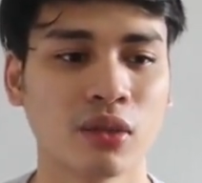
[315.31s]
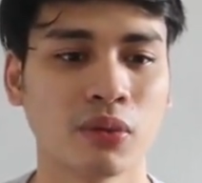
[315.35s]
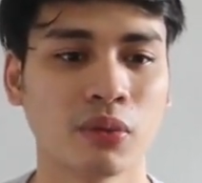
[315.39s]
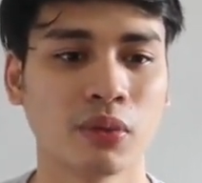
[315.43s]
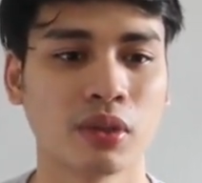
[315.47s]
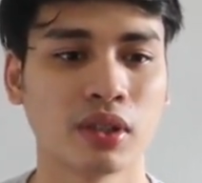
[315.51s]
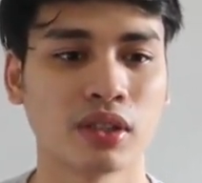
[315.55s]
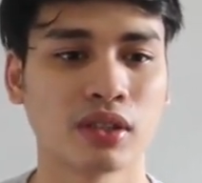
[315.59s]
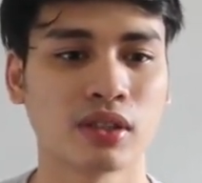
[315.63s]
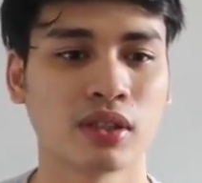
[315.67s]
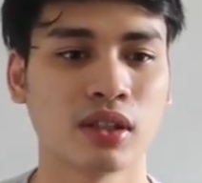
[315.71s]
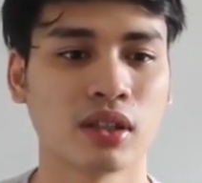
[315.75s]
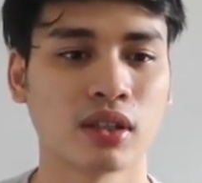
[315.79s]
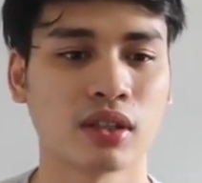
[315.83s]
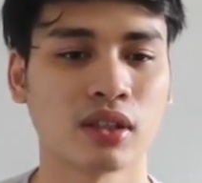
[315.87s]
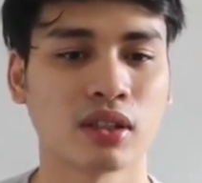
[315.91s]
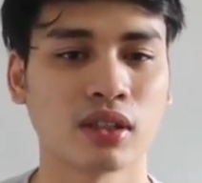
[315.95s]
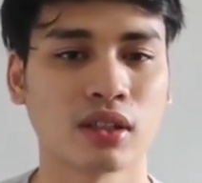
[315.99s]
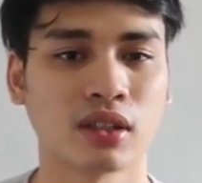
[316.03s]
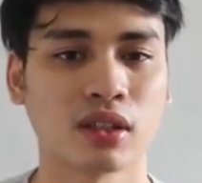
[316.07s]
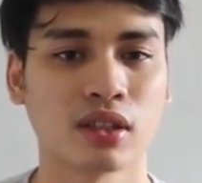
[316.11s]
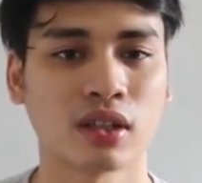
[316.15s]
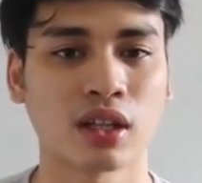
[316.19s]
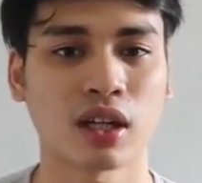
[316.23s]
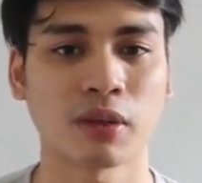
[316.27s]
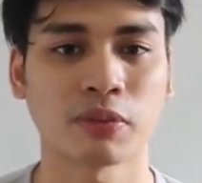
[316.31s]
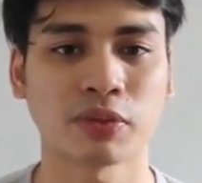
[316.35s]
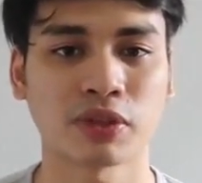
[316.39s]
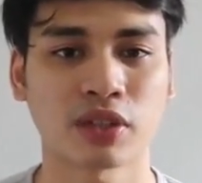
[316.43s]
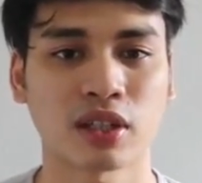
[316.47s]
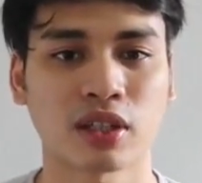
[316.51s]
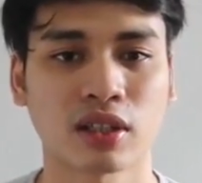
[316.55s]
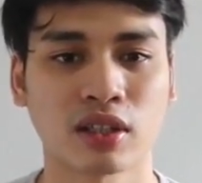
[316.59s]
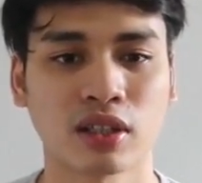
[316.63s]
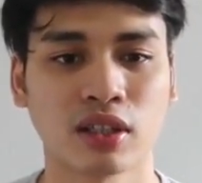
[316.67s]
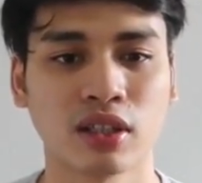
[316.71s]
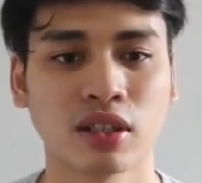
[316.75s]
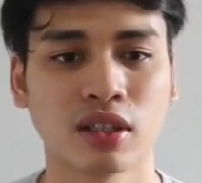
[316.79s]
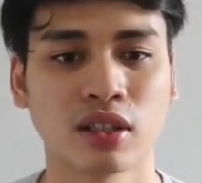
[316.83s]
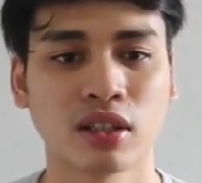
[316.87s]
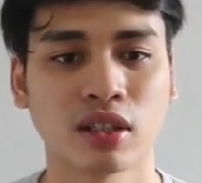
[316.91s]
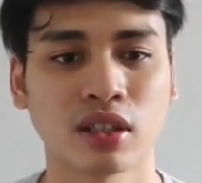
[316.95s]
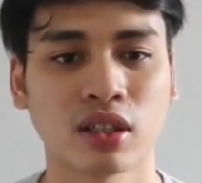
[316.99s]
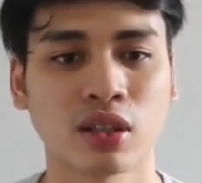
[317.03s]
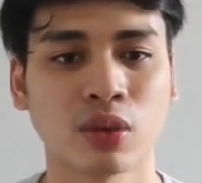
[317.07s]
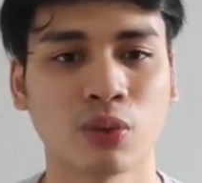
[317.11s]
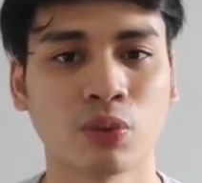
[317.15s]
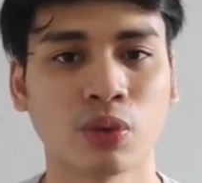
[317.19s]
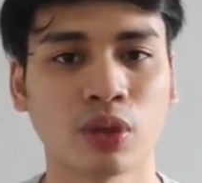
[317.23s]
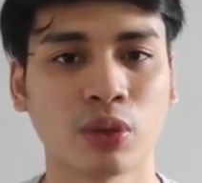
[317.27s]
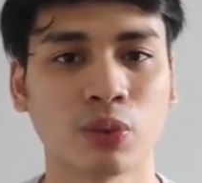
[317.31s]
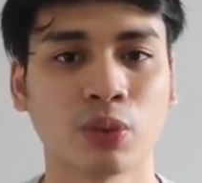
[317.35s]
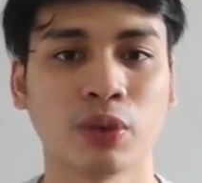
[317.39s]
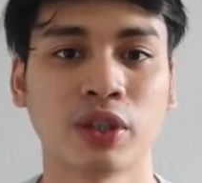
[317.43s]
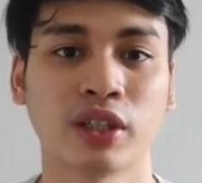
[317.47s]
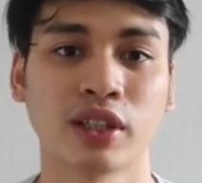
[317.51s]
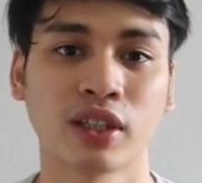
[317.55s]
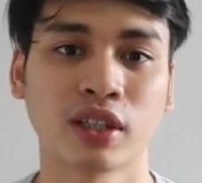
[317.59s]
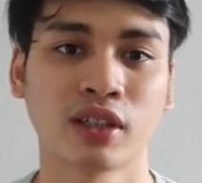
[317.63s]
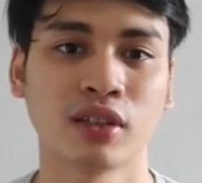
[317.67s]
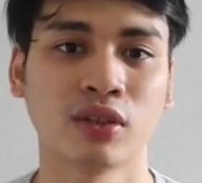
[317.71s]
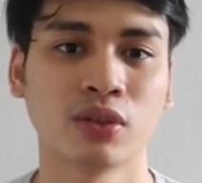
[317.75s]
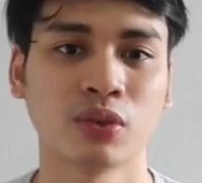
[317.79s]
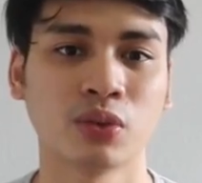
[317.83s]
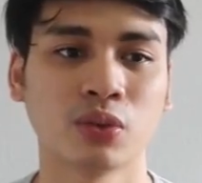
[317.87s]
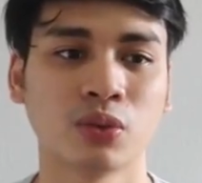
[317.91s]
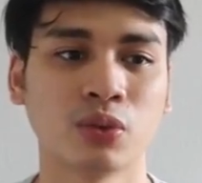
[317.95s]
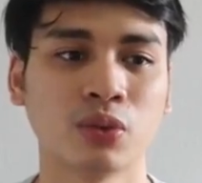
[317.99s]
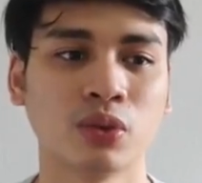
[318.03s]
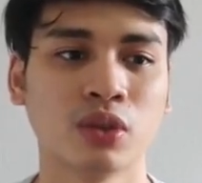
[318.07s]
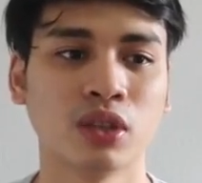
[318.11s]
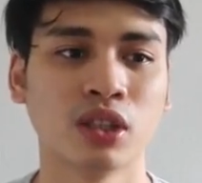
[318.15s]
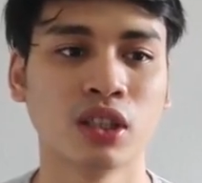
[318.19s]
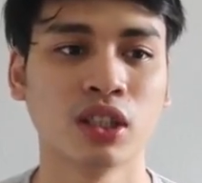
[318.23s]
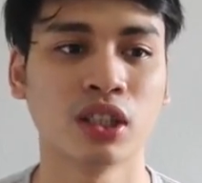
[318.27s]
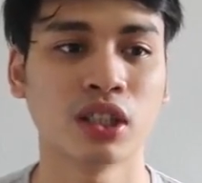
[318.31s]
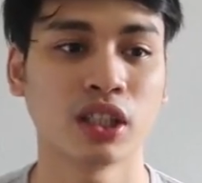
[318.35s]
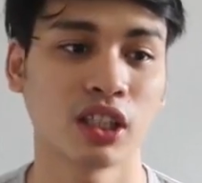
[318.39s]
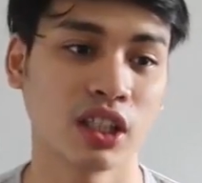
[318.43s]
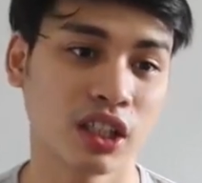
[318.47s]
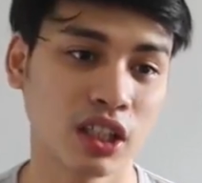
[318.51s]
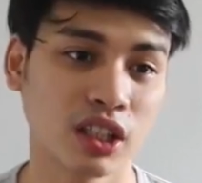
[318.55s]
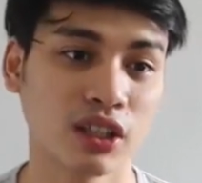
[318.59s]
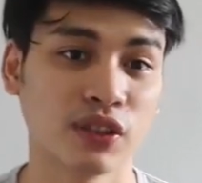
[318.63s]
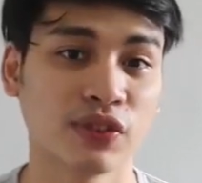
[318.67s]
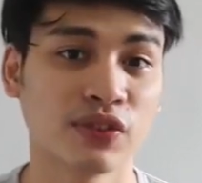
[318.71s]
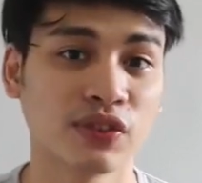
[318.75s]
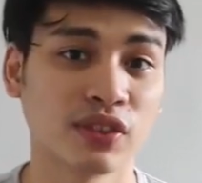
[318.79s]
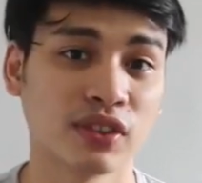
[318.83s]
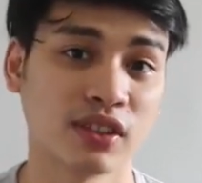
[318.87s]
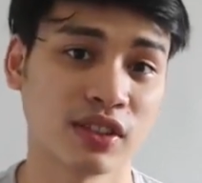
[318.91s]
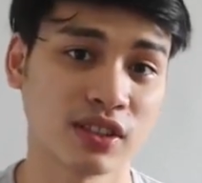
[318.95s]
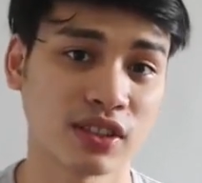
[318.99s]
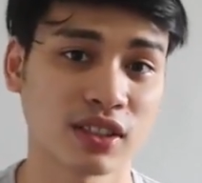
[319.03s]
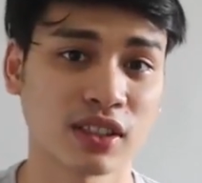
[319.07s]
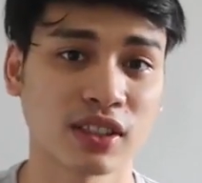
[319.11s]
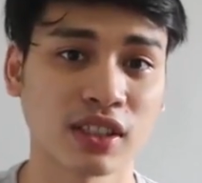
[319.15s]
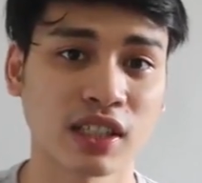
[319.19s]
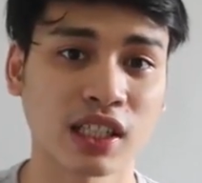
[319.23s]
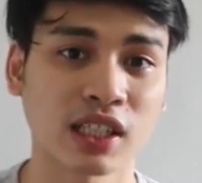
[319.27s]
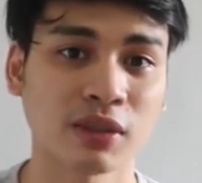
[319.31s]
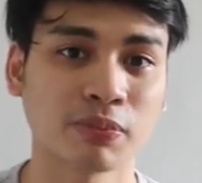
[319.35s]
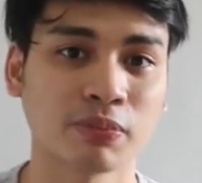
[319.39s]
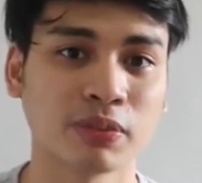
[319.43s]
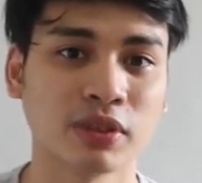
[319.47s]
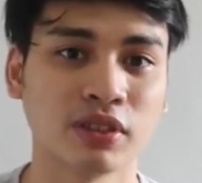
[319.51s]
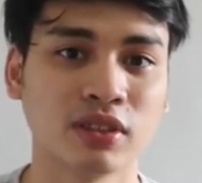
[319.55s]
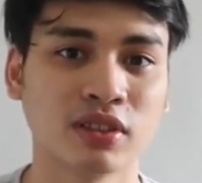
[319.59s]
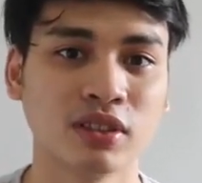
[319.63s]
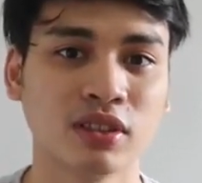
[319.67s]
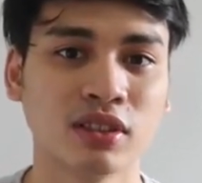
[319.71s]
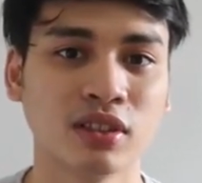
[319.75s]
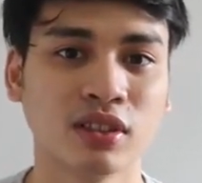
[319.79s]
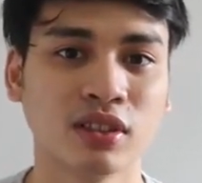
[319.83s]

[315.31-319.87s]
We are still thinking abstractly, thinking what we can do if this thing happened.